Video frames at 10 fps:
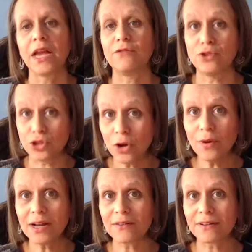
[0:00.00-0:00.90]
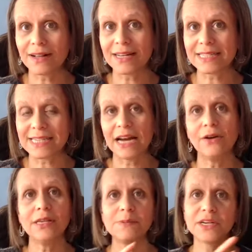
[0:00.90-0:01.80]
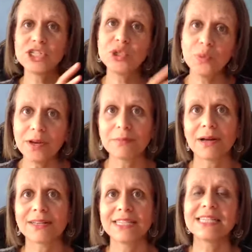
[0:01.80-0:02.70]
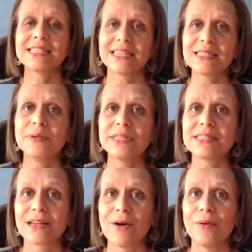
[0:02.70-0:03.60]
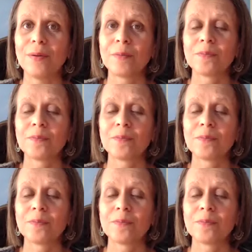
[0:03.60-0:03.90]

If you don't have clients now, it's because you weren't marketing 6 months ago,